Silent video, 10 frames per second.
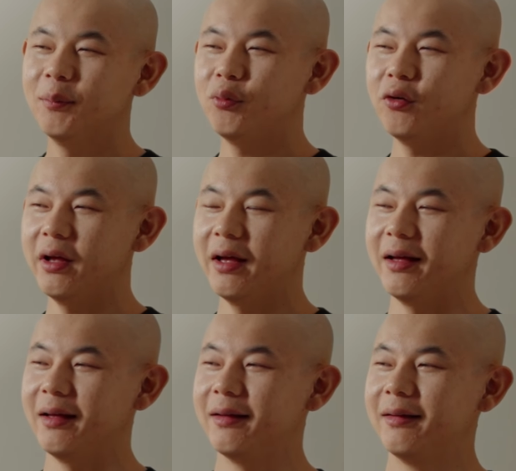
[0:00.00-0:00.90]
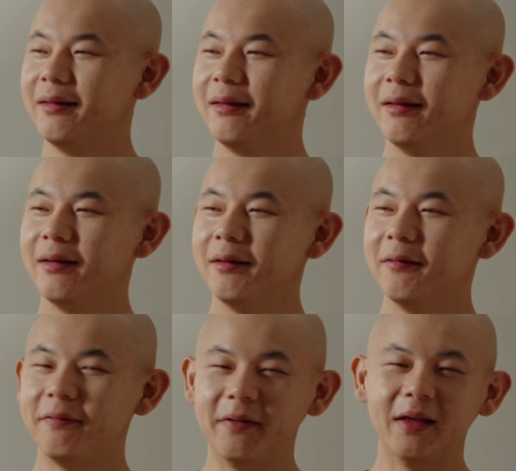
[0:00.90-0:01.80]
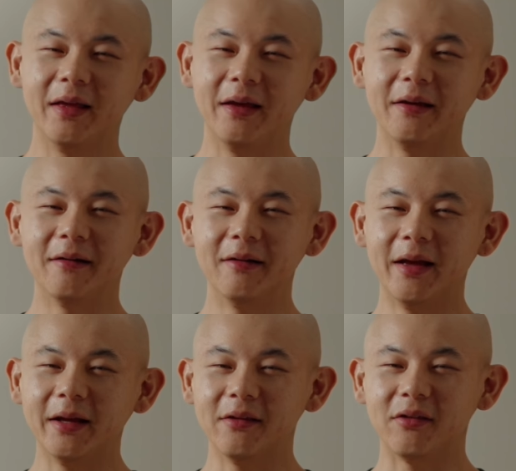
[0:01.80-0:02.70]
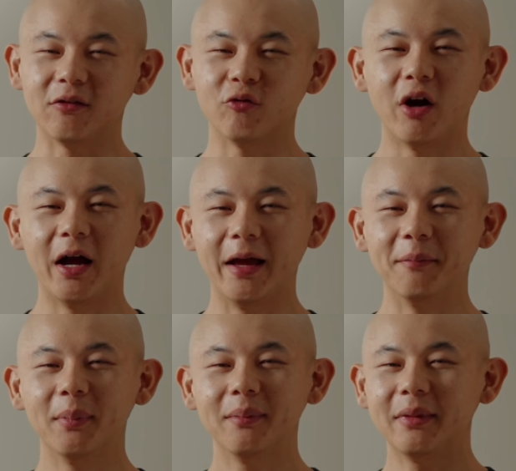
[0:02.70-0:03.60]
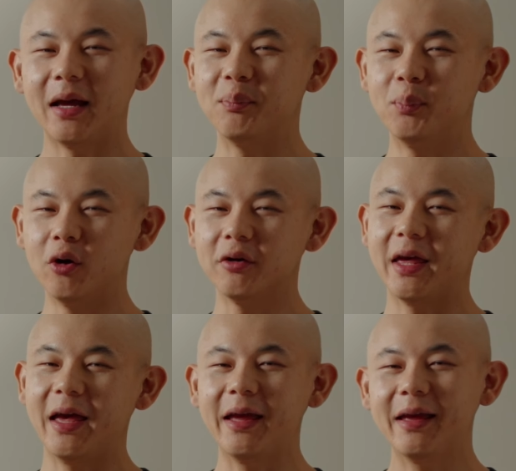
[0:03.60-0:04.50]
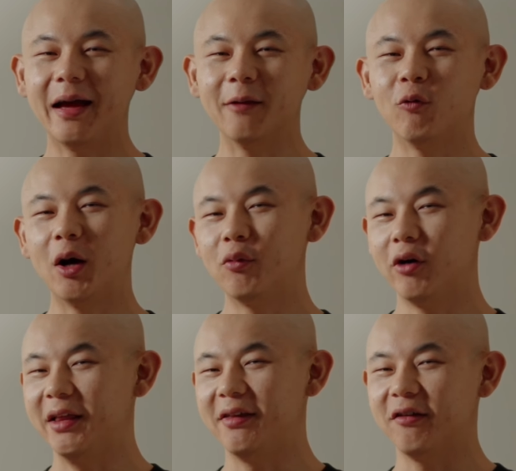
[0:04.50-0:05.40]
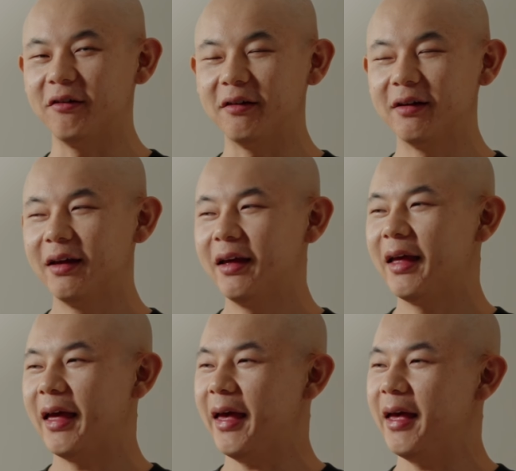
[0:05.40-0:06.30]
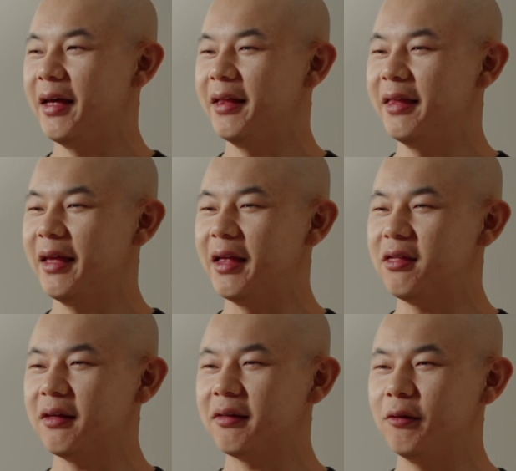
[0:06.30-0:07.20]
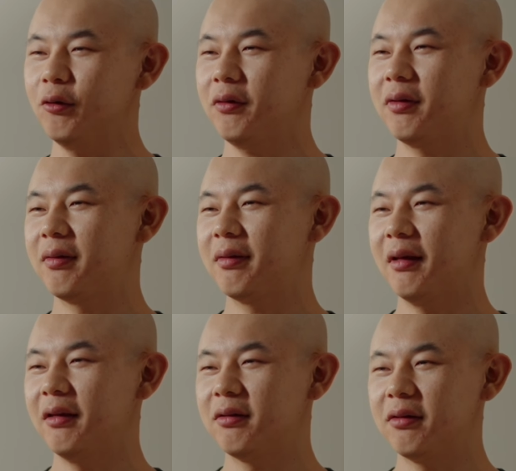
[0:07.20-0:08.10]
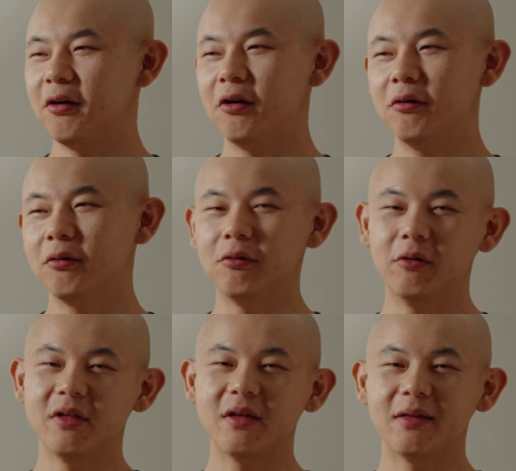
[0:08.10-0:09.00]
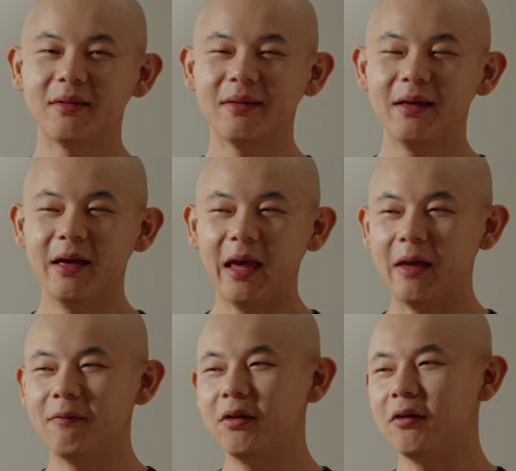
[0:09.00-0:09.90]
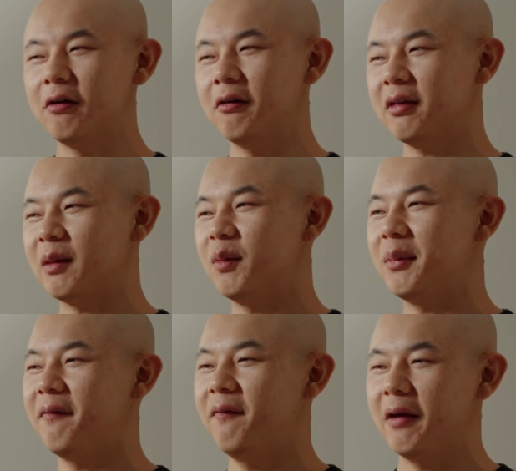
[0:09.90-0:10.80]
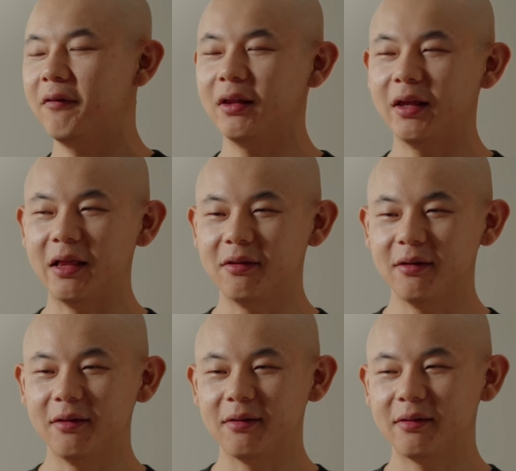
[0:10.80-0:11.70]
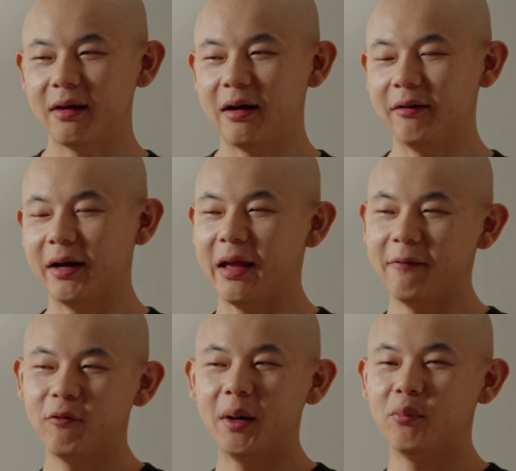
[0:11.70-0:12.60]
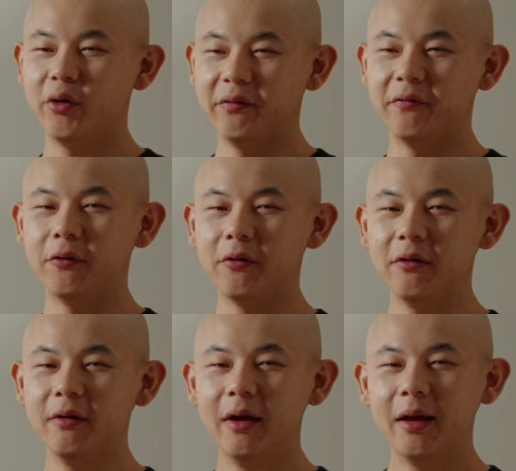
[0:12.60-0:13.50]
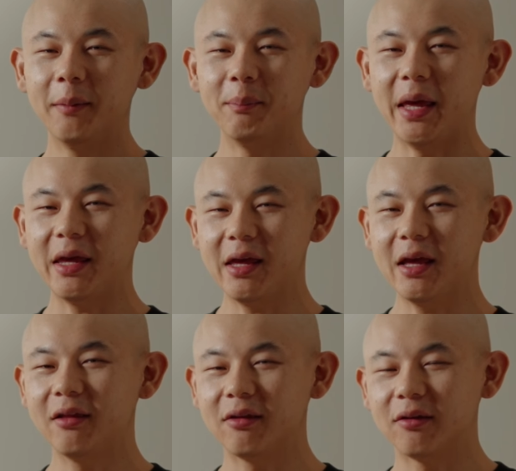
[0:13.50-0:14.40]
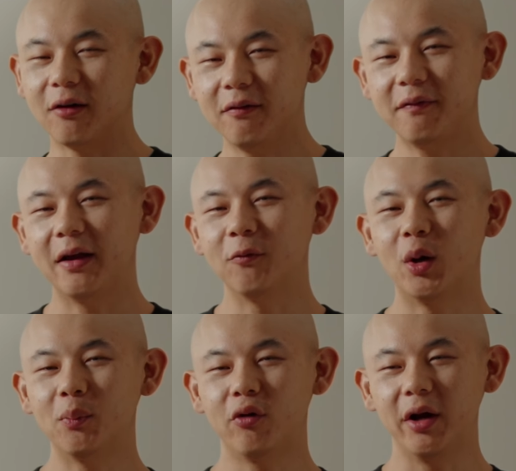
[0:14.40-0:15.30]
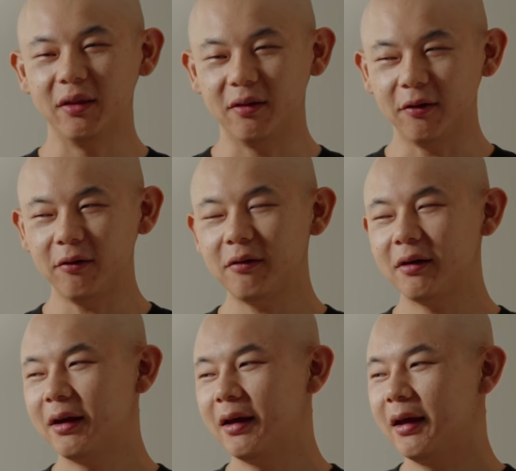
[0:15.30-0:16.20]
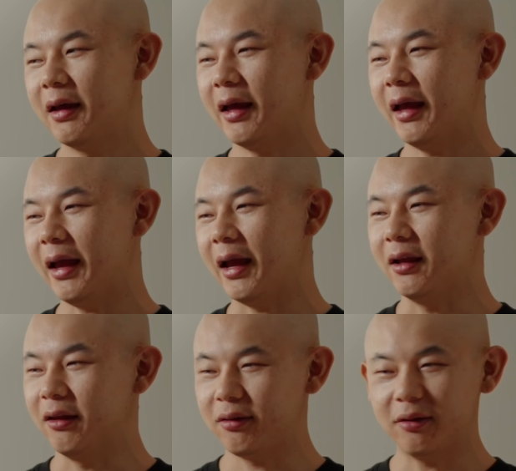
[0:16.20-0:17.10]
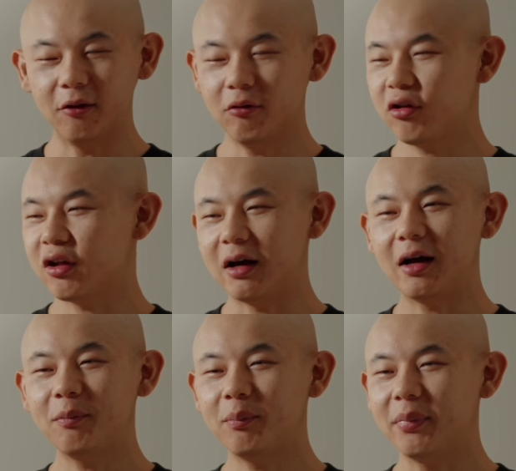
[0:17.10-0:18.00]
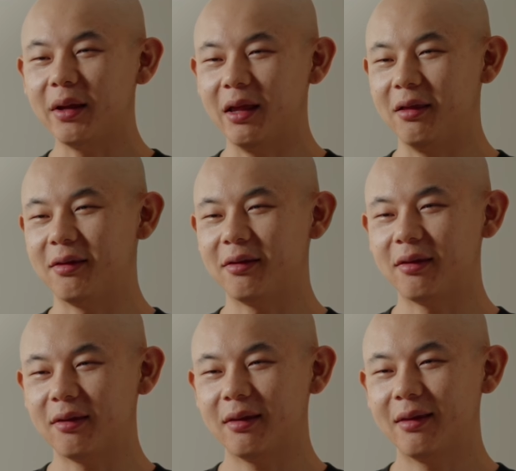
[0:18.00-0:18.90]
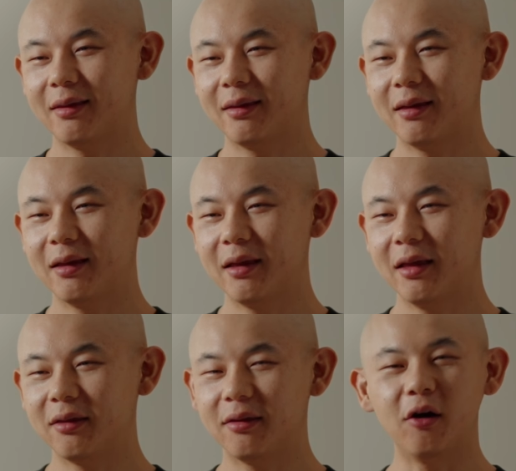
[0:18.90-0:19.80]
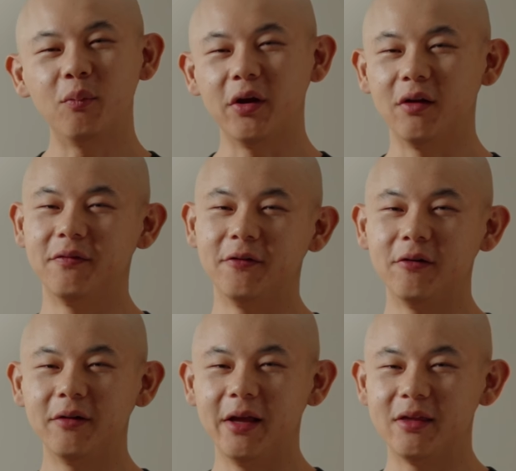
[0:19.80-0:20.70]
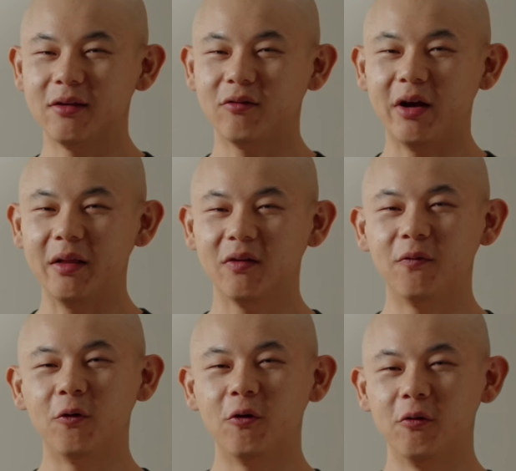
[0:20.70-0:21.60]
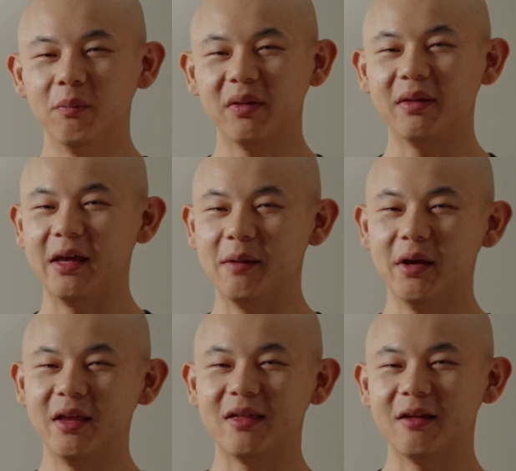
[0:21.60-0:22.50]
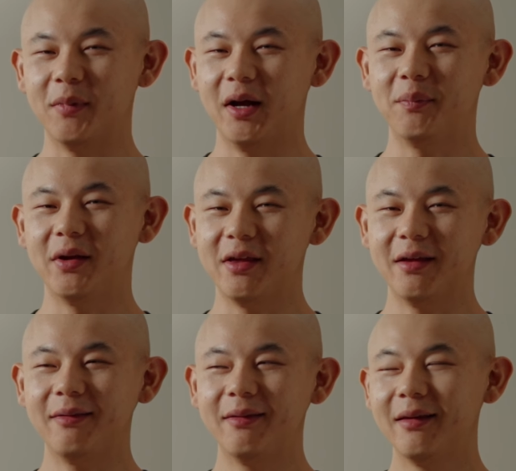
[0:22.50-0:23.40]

put a feeling or like describe that bokeh at 1.2, and it just looks so gorgeous. Even though some of my favorite lenses are at f1.4, making it soft at 1.2 and it's still sharp is so beautiful. It just transforms the image, in my opinion.